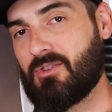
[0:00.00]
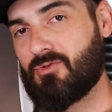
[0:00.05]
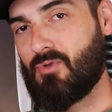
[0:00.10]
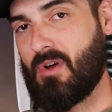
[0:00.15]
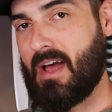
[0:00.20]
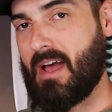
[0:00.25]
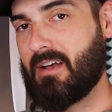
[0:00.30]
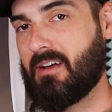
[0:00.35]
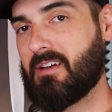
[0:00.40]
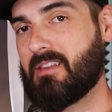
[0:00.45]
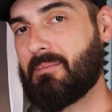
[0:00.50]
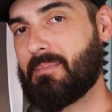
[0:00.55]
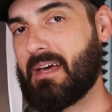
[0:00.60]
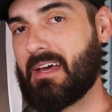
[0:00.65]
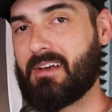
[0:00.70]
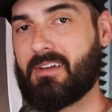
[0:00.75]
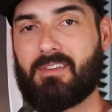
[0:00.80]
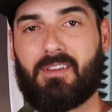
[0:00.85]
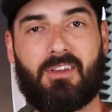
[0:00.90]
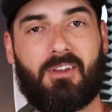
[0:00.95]
drag on the
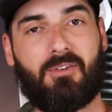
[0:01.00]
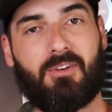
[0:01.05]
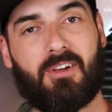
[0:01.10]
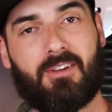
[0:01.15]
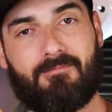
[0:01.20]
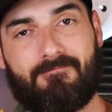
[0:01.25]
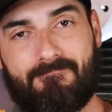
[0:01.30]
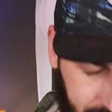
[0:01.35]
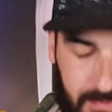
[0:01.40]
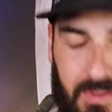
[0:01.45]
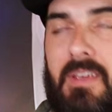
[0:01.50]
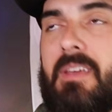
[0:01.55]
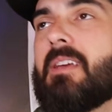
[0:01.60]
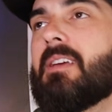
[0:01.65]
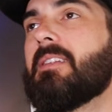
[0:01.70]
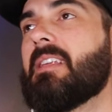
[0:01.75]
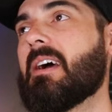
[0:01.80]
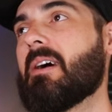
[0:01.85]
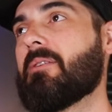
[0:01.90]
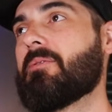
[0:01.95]
back of the unit.
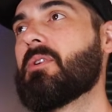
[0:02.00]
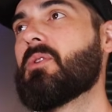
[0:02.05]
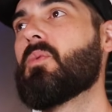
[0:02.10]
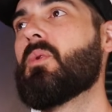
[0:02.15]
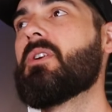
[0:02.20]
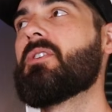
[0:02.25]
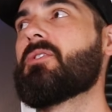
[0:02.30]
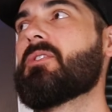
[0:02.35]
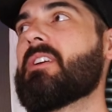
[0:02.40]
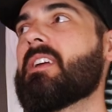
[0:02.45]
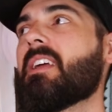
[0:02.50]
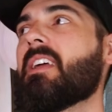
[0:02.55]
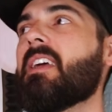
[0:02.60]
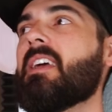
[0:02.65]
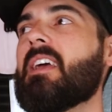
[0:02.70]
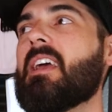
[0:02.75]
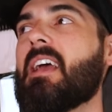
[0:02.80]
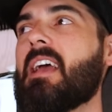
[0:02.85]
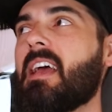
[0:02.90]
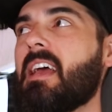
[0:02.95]
Now, if you're wondering,
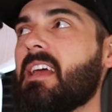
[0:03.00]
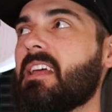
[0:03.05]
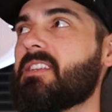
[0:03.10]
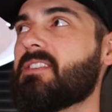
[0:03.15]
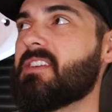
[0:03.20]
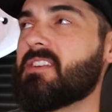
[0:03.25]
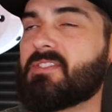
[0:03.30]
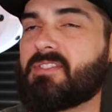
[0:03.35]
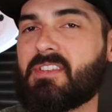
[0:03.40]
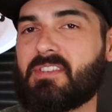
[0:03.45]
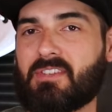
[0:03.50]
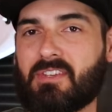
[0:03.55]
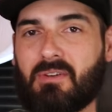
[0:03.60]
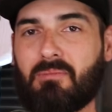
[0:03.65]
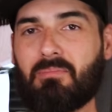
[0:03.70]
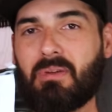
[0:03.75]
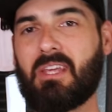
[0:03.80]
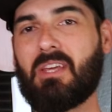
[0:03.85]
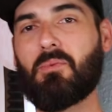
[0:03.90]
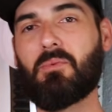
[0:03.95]
does this
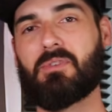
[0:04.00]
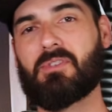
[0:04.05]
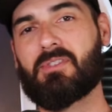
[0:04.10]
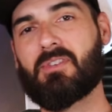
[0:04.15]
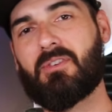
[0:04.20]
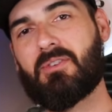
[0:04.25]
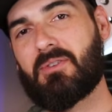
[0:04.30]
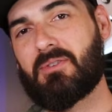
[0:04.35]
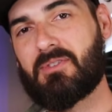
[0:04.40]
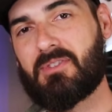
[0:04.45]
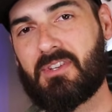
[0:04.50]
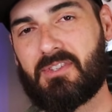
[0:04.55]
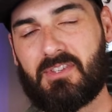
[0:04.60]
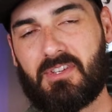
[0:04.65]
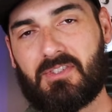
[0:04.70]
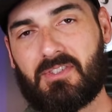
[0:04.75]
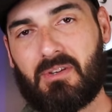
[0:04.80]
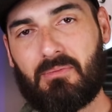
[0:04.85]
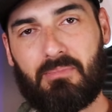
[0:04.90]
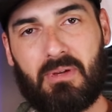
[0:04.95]
compete with Sonos? Does
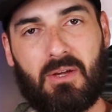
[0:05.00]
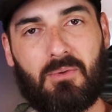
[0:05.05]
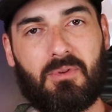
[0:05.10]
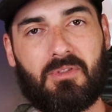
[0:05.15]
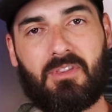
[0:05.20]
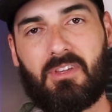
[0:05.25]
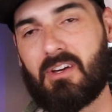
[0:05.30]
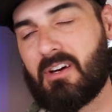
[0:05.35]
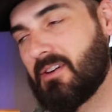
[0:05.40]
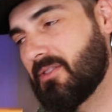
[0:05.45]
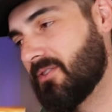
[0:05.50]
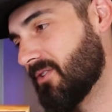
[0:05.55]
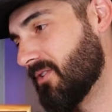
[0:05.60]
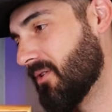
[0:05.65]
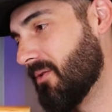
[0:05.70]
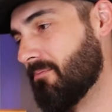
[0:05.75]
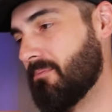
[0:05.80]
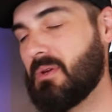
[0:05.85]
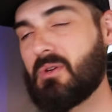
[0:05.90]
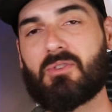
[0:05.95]
this compete with the
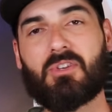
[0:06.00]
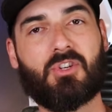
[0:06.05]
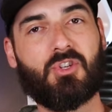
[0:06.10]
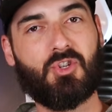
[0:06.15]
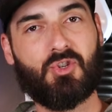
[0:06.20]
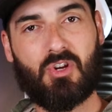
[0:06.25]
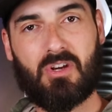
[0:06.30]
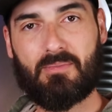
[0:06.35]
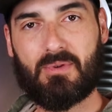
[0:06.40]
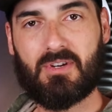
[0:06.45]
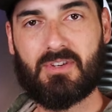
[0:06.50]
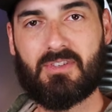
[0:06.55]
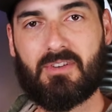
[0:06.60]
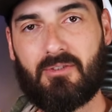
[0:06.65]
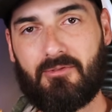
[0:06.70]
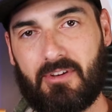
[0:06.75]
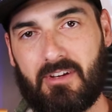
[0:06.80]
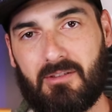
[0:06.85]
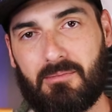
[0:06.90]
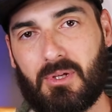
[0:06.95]
other music streamers
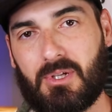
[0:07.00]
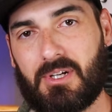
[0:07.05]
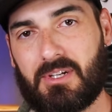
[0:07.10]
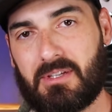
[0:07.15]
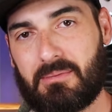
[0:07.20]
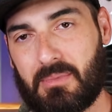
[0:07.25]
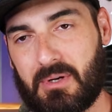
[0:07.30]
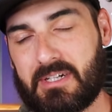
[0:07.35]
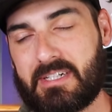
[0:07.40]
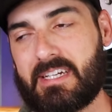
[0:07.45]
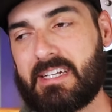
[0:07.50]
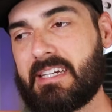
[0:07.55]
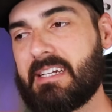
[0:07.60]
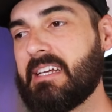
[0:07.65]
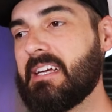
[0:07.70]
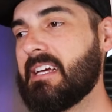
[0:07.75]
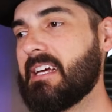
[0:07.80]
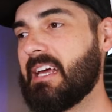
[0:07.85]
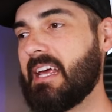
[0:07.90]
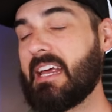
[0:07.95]
available on the market?
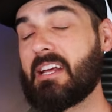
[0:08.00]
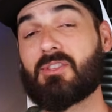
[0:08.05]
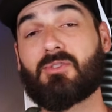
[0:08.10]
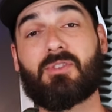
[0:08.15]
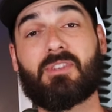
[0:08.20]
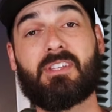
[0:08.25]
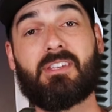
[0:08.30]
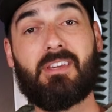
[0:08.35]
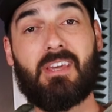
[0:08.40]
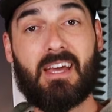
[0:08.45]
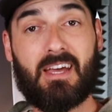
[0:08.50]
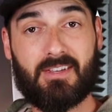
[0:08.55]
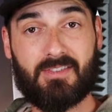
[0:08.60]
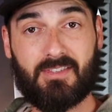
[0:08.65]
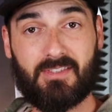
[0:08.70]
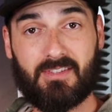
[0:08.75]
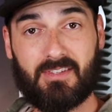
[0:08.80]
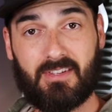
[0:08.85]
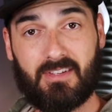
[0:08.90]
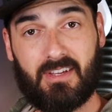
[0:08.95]
Answer is
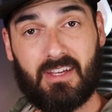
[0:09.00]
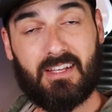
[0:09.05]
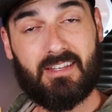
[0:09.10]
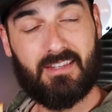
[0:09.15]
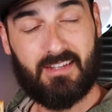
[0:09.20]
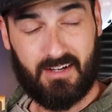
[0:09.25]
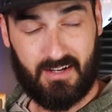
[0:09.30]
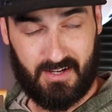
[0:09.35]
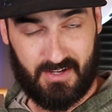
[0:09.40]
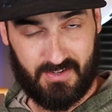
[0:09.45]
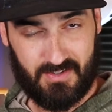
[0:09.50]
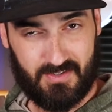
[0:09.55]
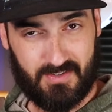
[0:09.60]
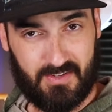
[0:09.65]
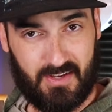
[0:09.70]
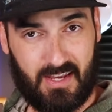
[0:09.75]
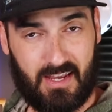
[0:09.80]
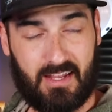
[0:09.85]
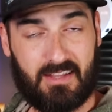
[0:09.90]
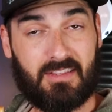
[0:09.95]
yes, it does.
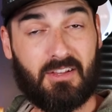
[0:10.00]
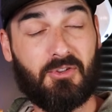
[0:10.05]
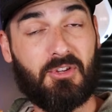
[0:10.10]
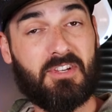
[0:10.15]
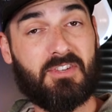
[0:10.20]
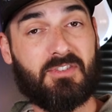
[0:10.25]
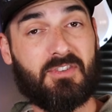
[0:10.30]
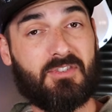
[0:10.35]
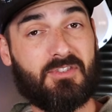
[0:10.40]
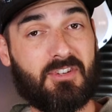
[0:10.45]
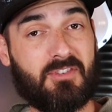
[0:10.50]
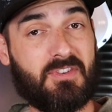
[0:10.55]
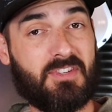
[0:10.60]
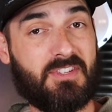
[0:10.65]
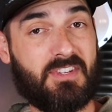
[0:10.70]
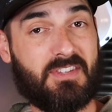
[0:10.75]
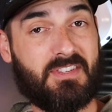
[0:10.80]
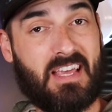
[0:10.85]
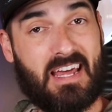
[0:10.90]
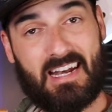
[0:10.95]
And the list of
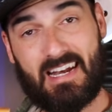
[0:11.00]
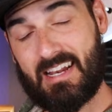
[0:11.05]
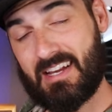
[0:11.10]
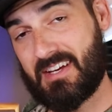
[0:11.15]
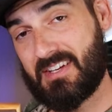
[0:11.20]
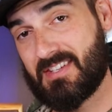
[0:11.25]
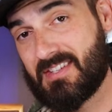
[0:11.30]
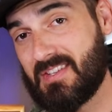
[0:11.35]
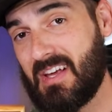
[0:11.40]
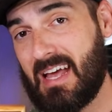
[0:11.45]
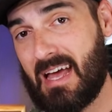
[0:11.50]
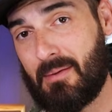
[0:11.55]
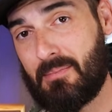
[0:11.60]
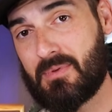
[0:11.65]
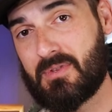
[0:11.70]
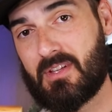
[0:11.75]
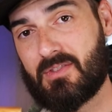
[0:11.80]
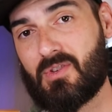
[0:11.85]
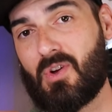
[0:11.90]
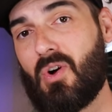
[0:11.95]
services that it
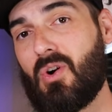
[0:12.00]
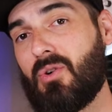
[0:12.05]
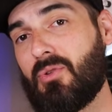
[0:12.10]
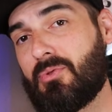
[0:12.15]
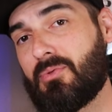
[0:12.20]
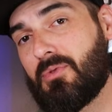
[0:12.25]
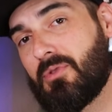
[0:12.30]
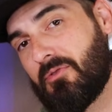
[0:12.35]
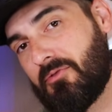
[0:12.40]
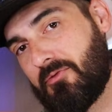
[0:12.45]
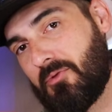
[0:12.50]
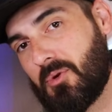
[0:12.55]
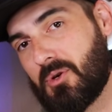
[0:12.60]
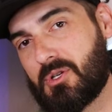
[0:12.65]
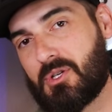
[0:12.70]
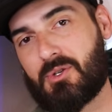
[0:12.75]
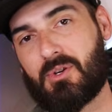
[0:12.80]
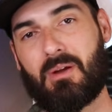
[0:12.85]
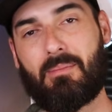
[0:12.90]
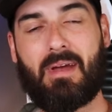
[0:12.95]
accepts, it's all through the
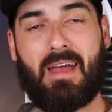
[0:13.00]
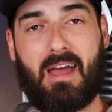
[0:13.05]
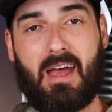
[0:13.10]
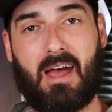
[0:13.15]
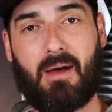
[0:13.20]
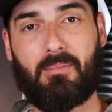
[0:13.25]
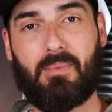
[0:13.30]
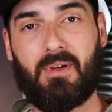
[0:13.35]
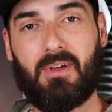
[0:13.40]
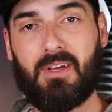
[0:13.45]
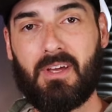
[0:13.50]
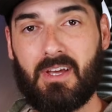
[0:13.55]
4Stream app.